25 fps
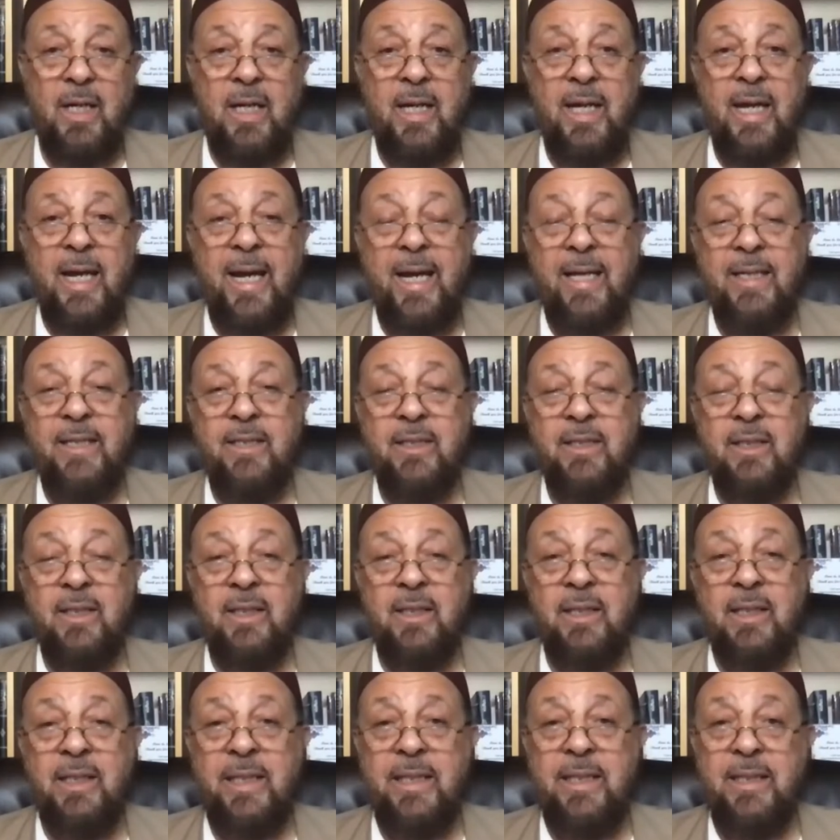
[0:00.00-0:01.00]
And
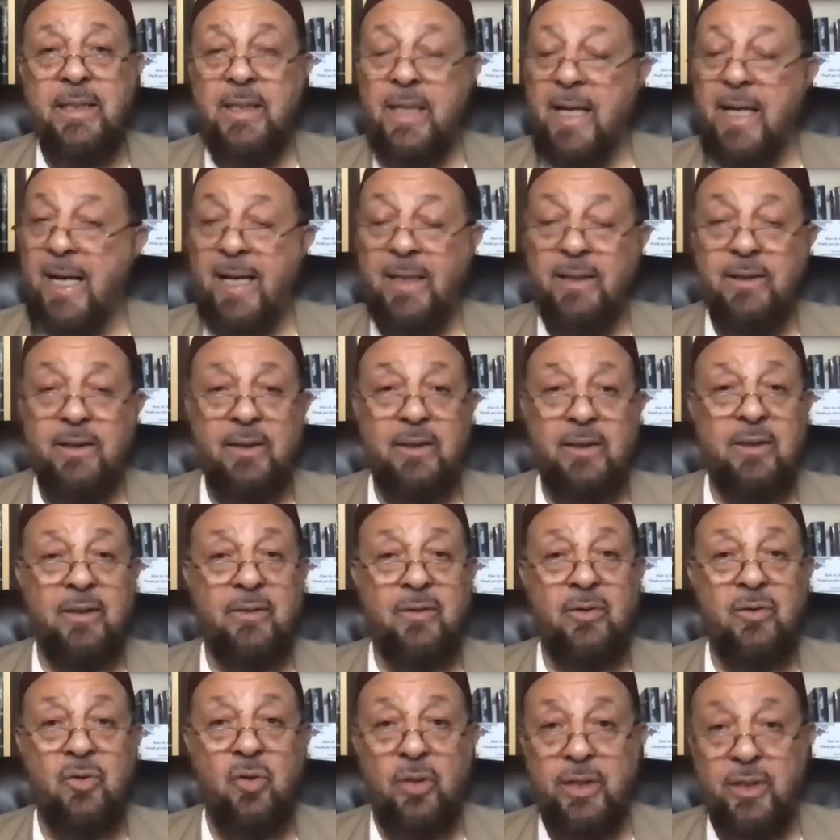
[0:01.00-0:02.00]
he asked,
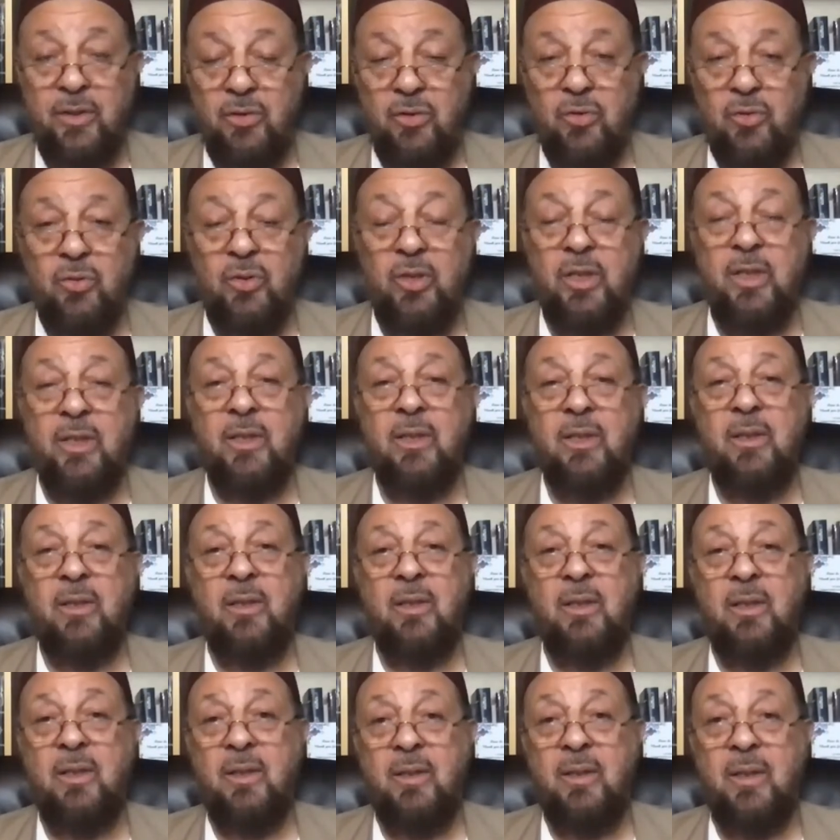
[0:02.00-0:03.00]
according to the
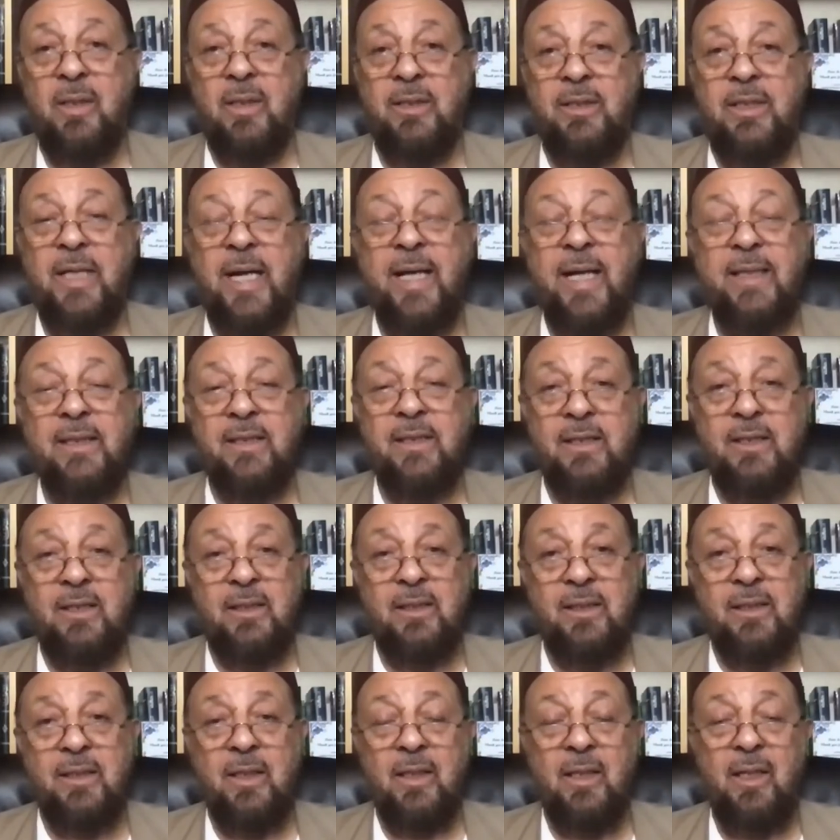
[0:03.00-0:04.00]

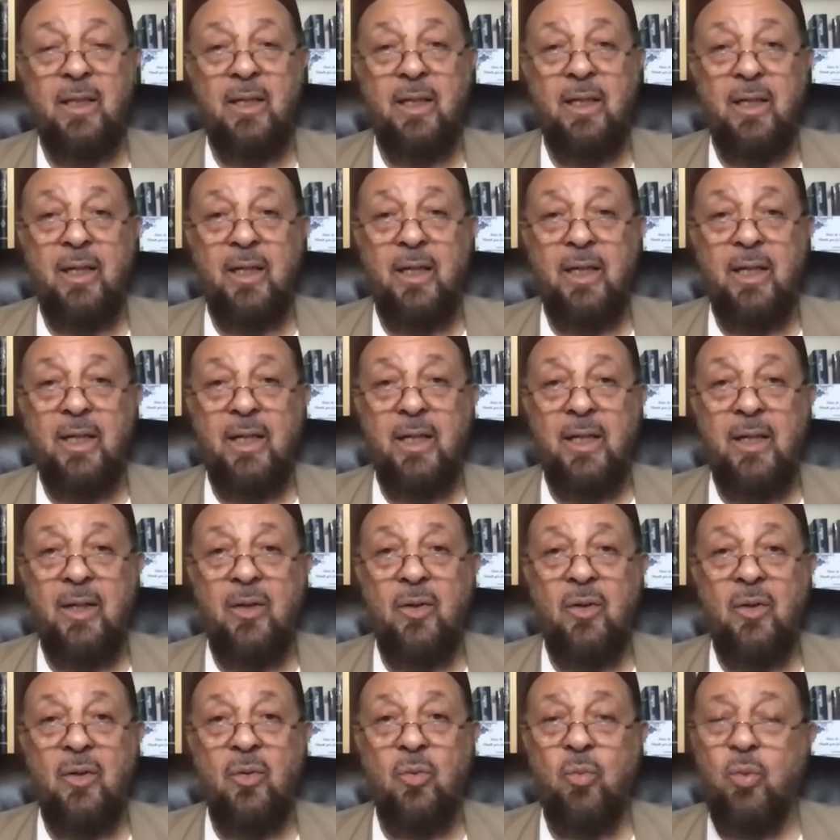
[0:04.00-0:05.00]
texts,
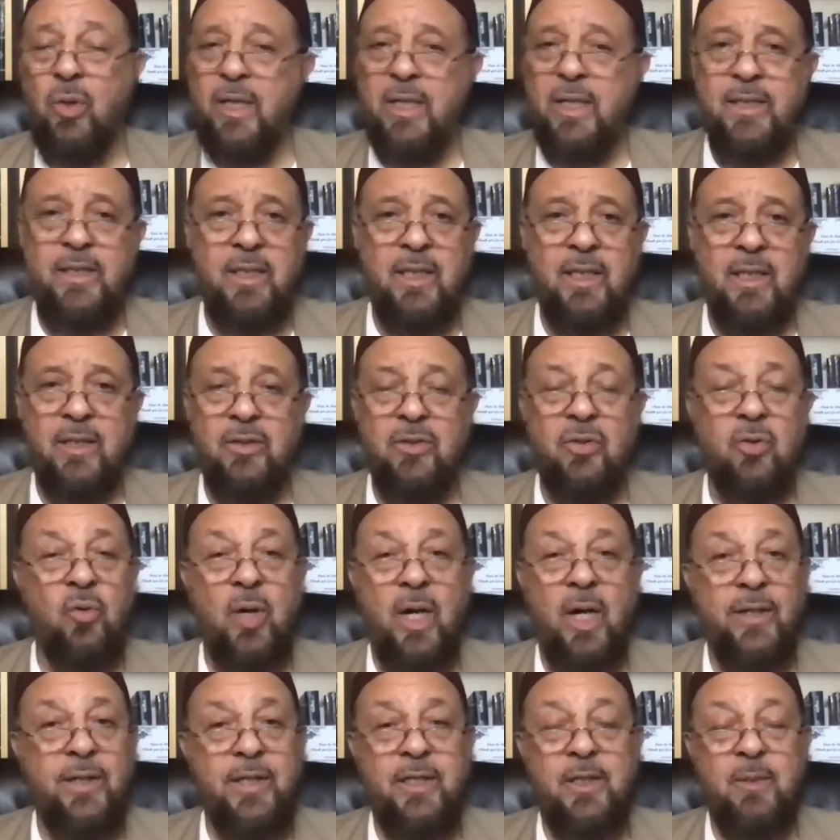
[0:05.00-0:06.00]
"What is this? Who
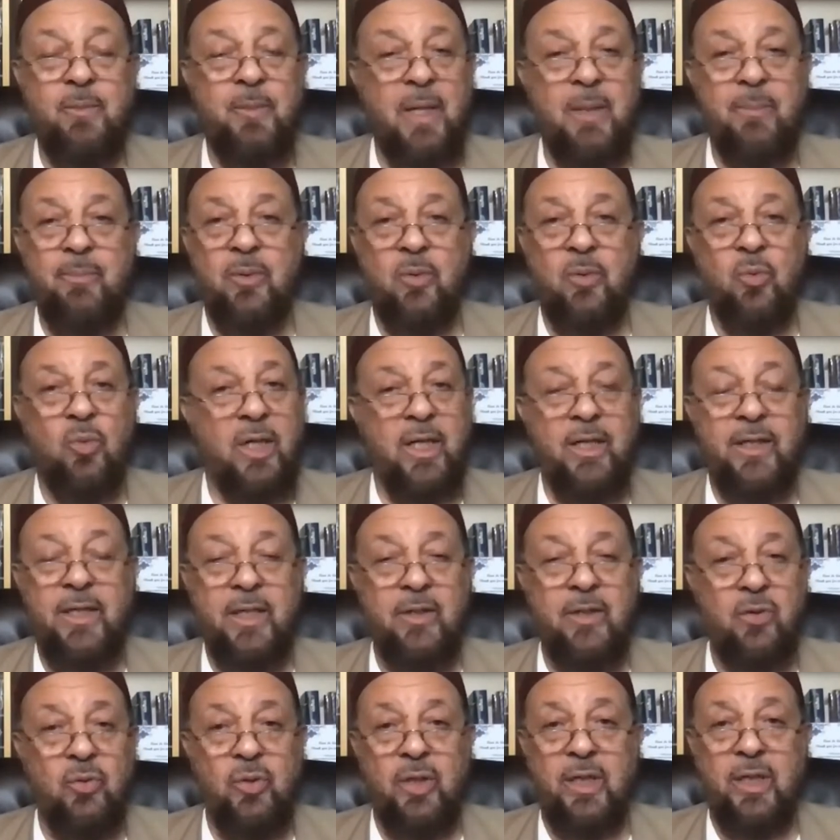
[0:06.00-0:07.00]
are these people? What are
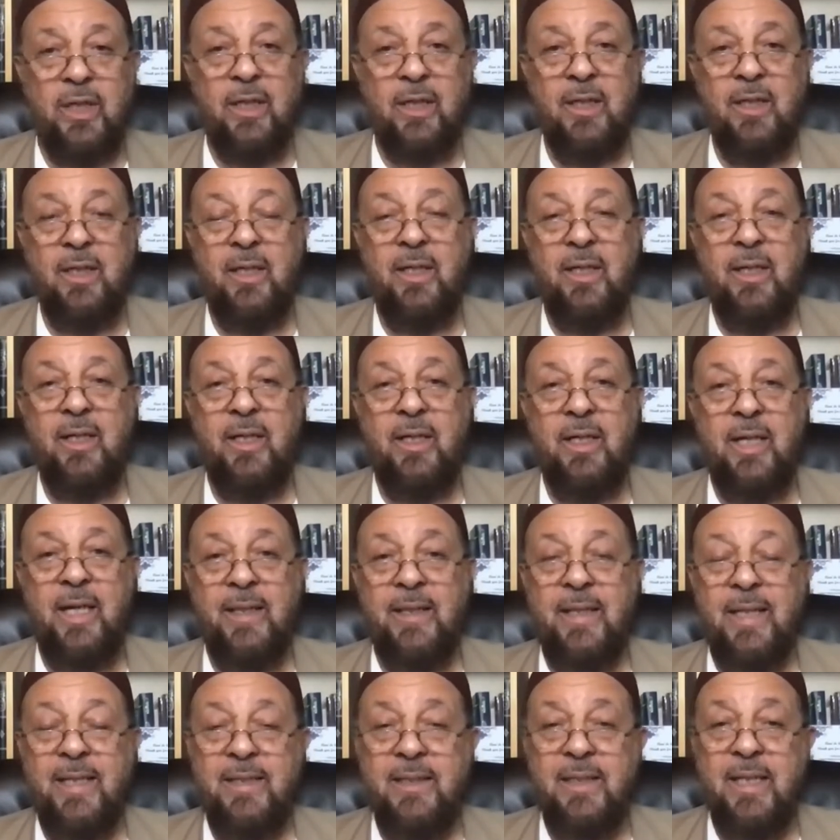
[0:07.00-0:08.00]
they doing?"
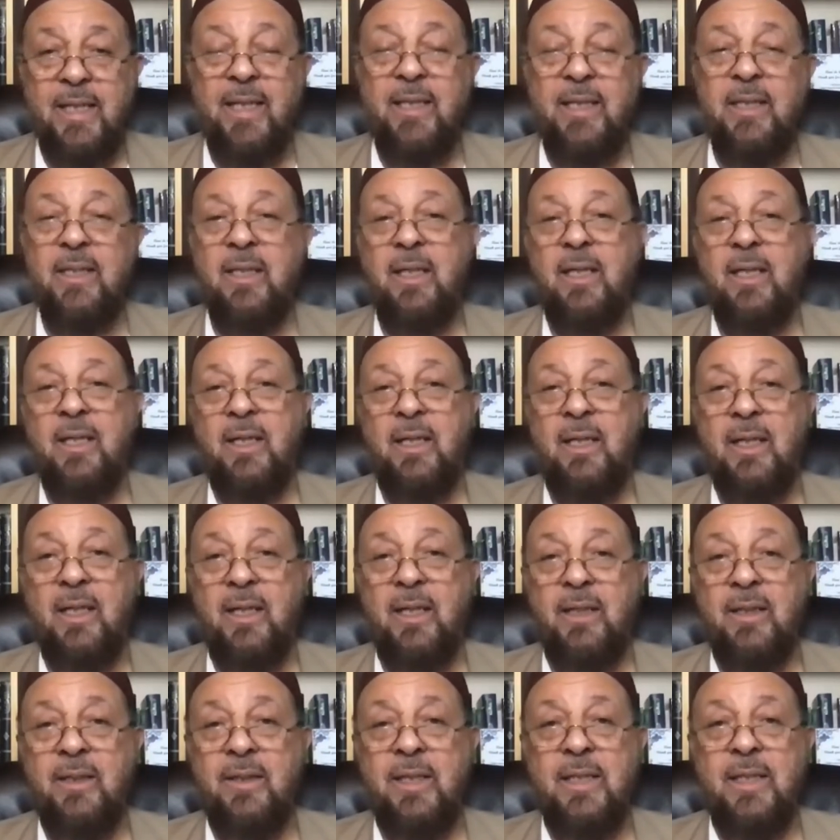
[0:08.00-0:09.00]
And they said,
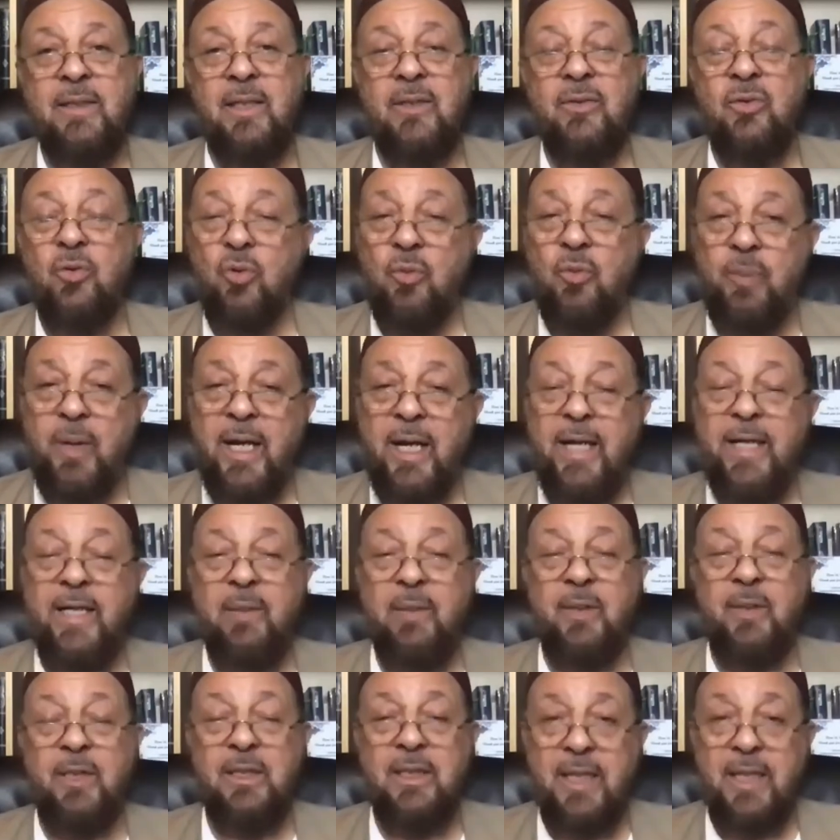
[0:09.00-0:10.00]
"This is Ubay
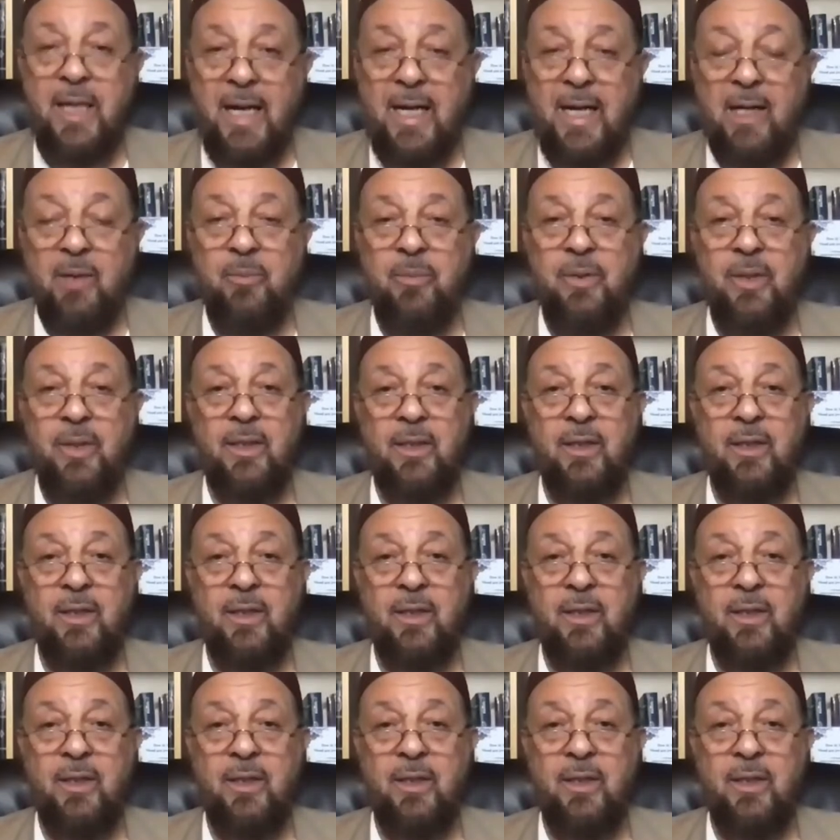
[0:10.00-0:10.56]
ibn Ka'b,